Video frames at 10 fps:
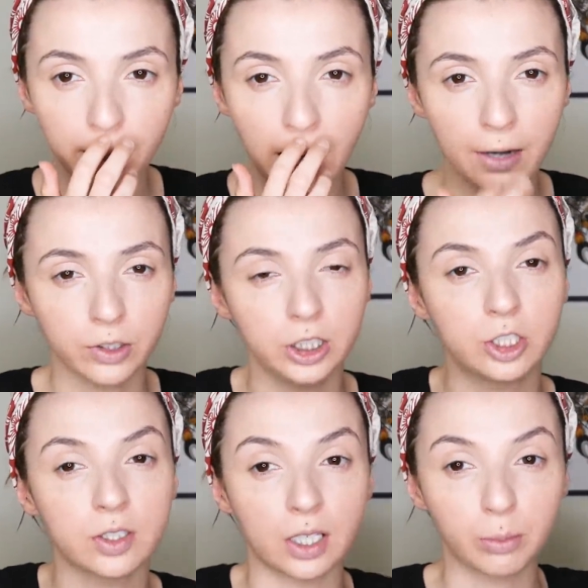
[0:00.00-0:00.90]
but I really
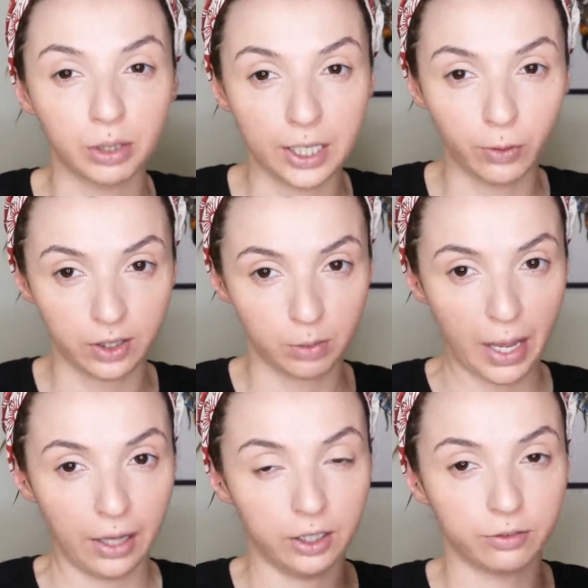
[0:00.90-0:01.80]
just had to play with this
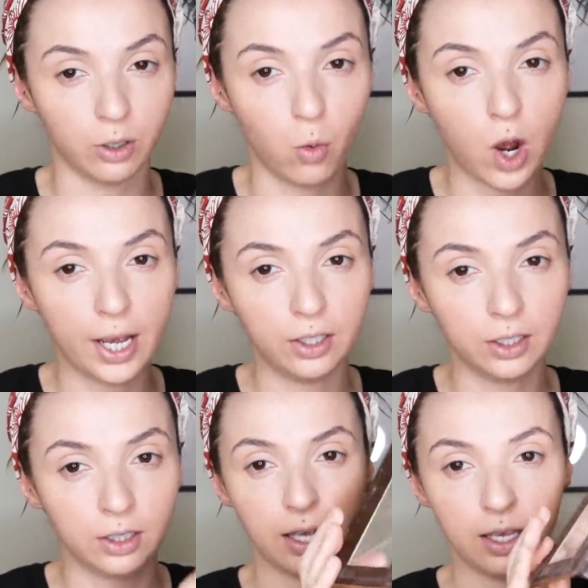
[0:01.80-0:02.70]
palette for a while